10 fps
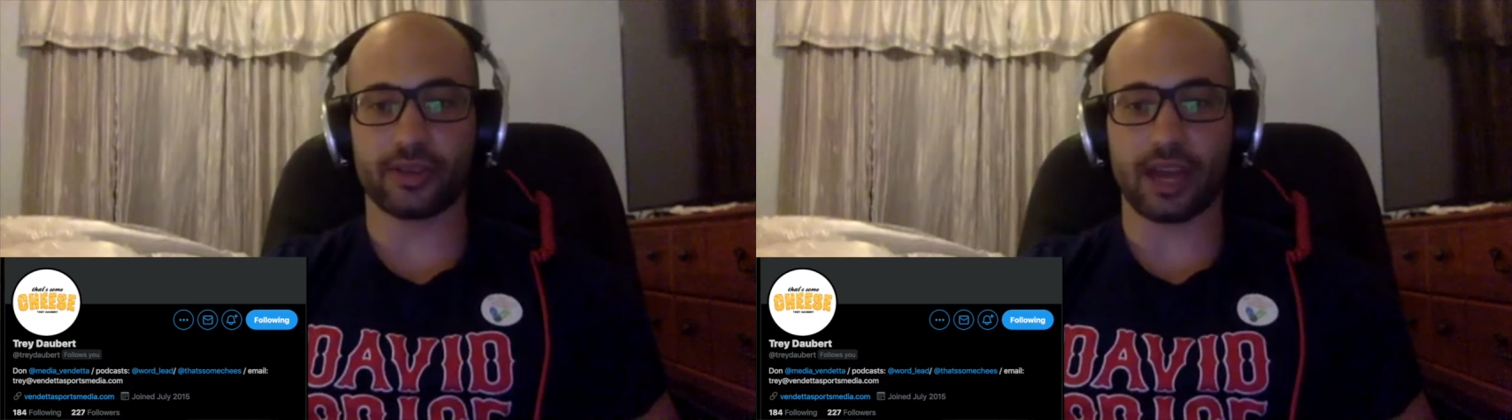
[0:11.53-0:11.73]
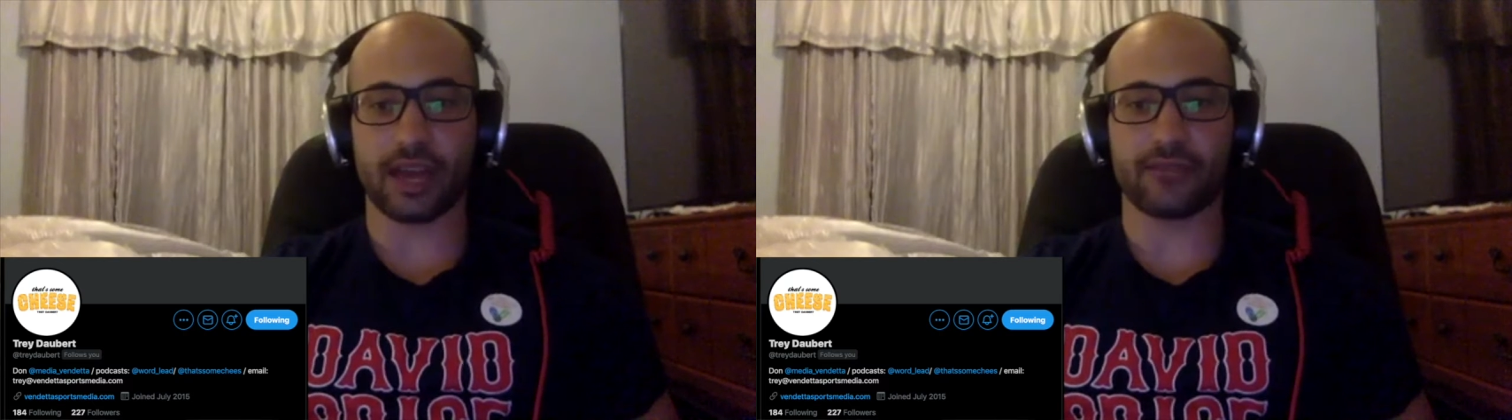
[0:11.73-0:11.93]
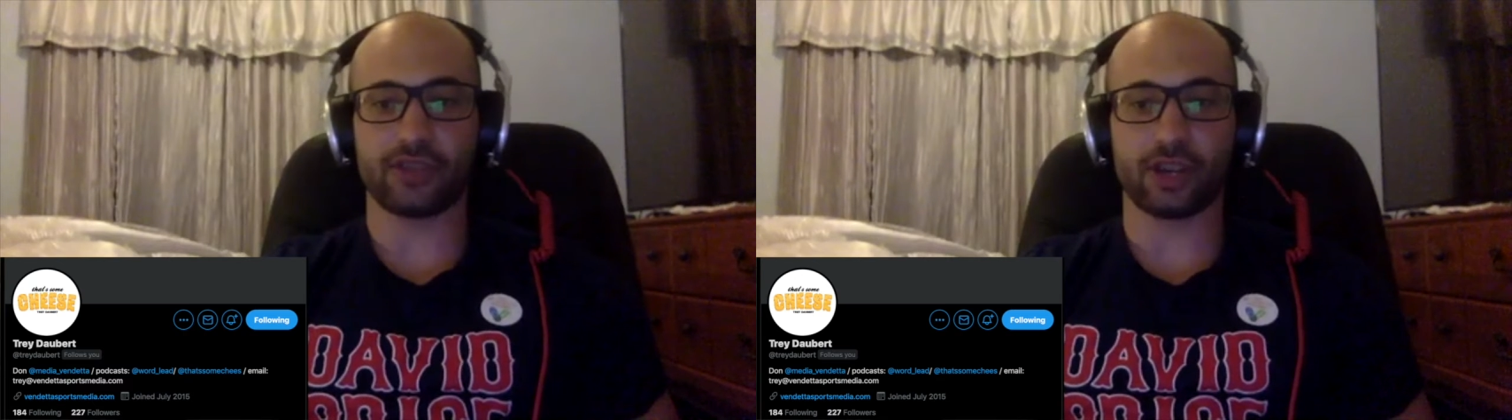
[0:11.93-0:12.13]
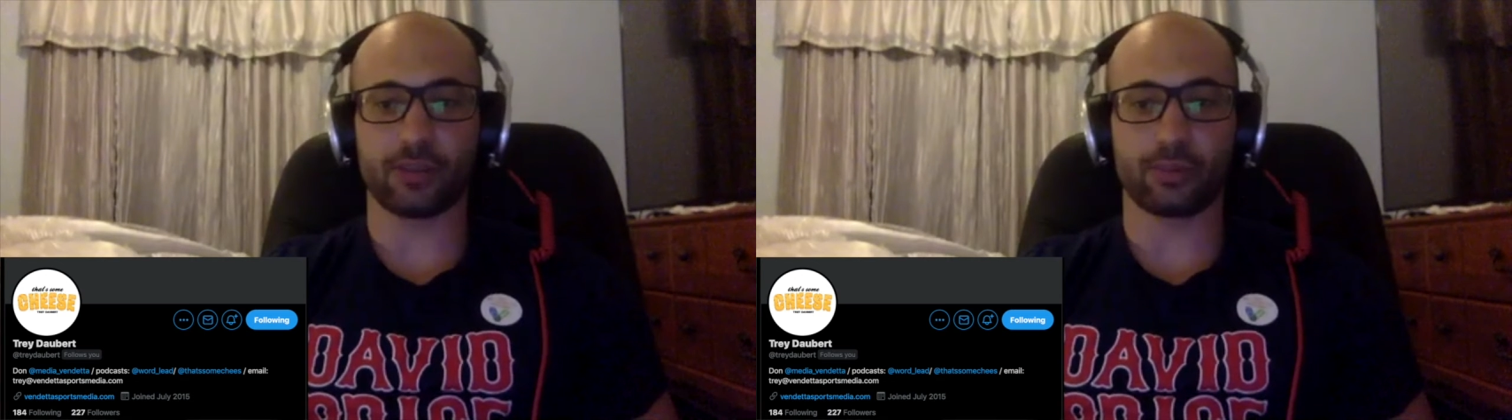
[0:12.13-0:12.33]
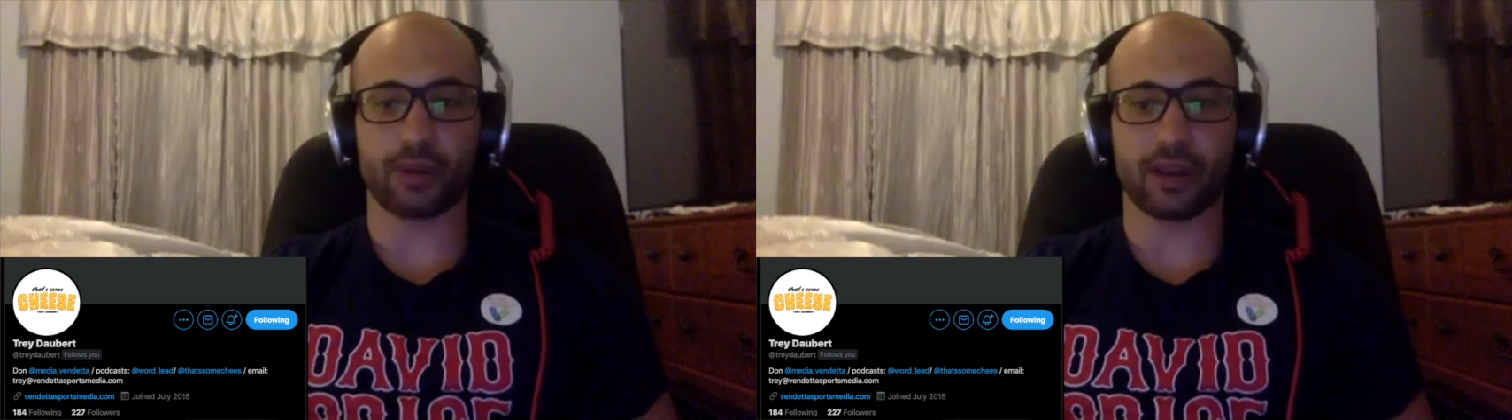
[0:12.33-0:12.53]
I have
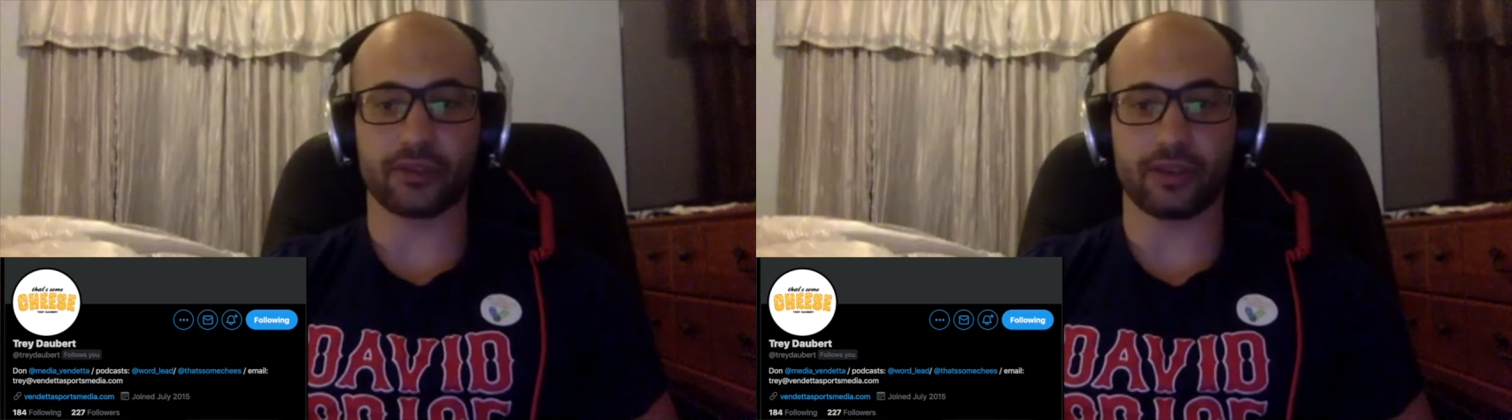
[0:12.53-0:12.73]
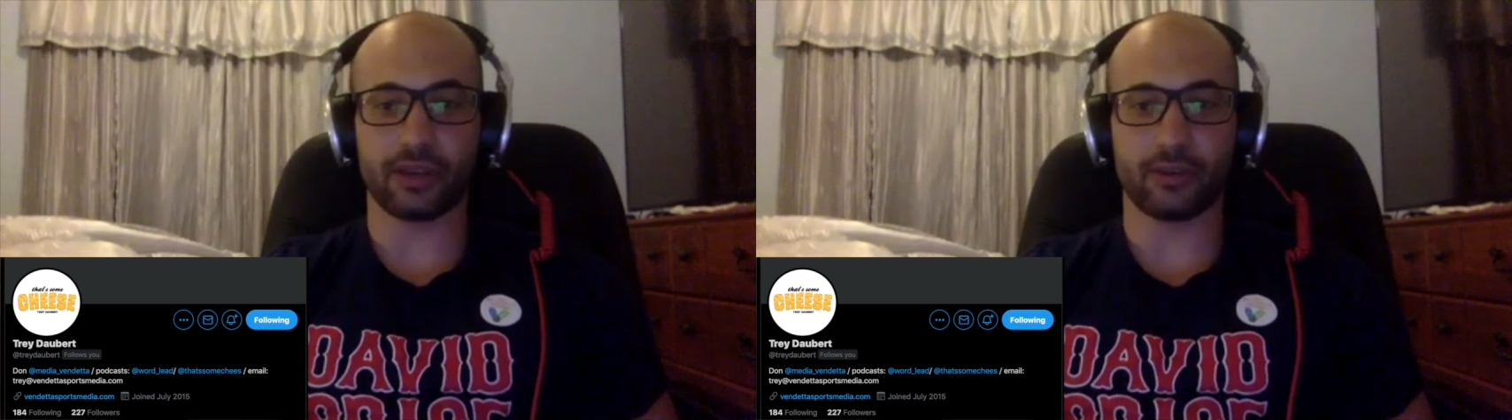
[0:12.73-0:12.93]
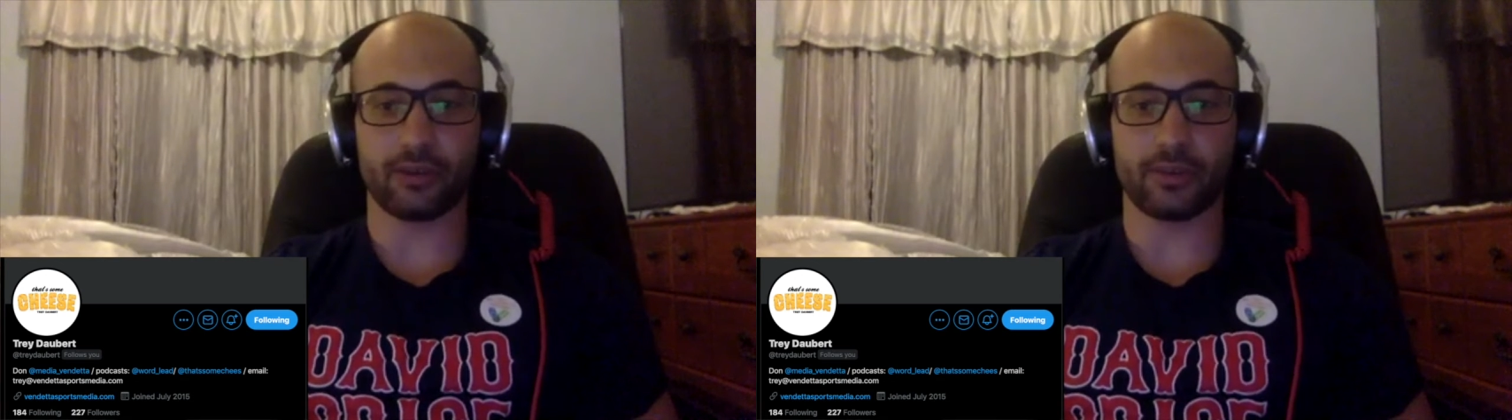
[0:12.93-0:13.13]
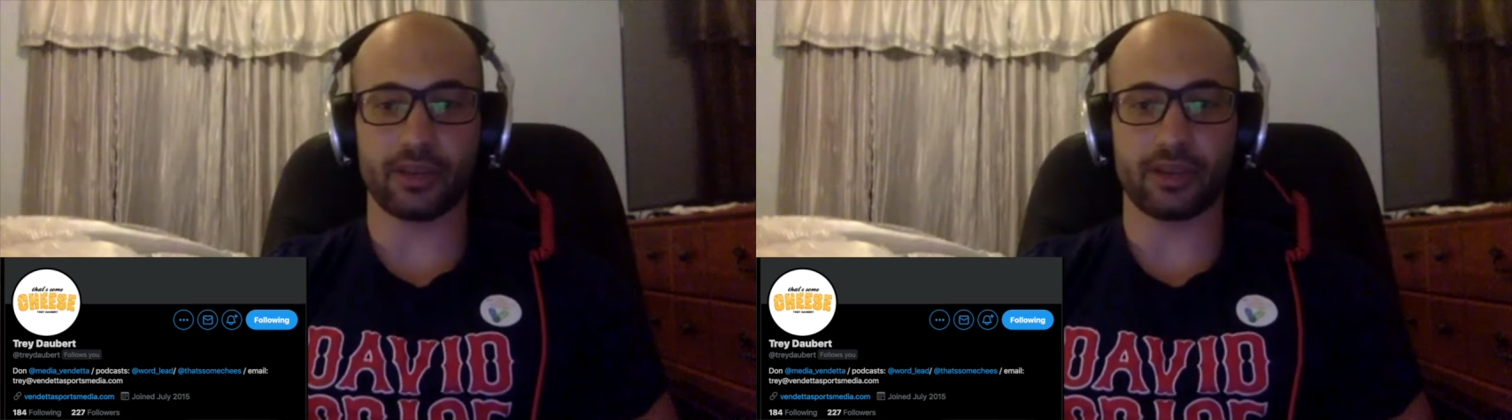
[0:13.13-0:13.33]
Jarrod Prosser here with me.